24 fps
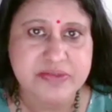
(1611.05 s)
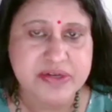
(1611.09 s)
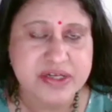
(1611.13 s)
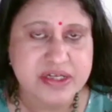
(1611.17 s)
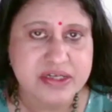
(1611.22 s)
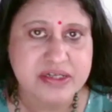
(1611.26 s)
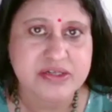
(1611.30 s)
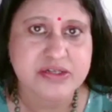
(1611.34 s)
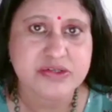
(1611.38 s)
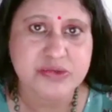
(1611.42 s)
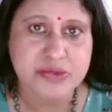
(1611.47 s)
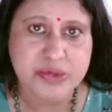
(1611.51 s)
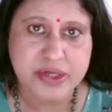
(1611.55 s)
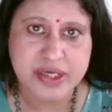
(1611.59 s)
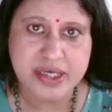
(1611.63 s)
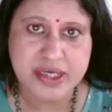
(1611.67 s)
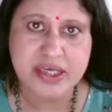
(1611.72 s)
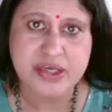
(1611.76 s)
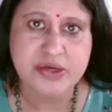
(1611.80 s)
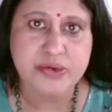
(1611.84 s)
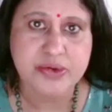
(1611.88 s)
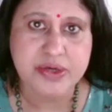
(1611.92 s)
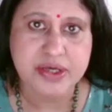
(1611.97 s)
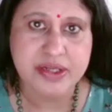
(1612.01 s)
But
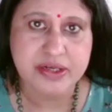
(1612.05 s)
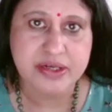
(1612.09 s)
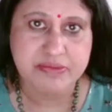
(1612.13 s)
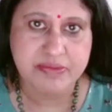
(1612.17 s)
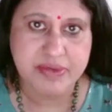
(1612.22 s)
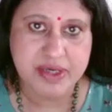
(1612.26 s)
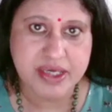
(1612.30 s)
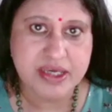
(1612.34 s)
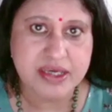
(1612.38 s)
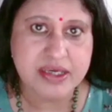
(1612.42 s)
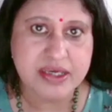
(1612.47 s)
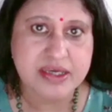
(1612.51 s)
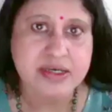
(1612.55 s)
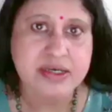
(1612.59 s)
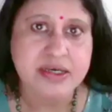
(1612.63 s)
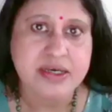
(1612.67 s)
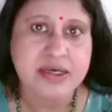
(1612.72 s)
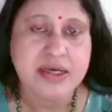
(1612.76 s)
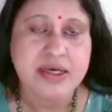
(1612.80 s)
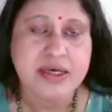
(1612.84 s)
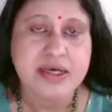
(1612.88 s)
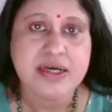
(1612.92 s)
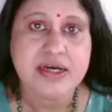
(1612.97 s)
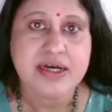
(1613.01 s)
today you can make
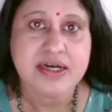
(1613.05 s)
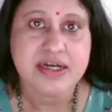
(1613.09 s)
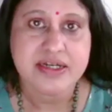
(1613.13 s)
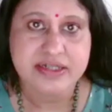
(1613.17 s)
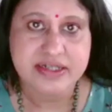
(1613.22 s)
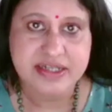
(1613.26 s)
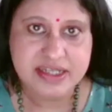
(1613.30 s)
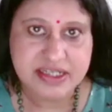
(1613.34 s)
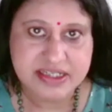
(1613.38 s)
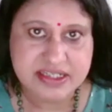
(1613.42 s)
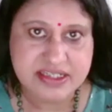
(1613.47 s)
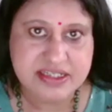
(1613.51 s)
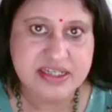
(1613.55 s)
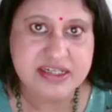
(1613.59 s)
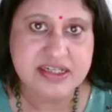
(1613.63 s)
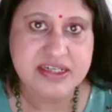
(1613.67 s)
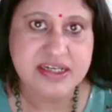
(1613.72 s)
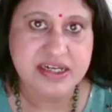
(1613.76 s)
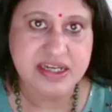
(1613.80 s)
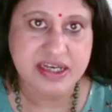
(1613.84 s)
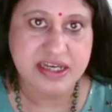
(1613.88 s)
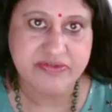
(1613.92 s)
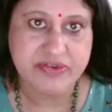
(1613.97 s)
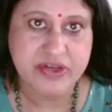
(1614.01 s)
a decent
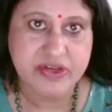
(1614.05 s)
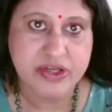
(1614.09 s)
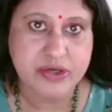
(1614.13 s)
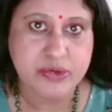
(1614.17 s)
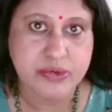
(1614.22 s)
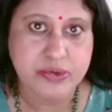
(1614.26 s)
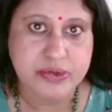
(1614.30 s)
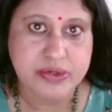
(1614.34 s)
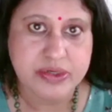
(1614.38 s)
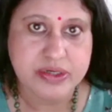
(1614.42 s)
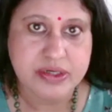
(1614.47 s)
livelihood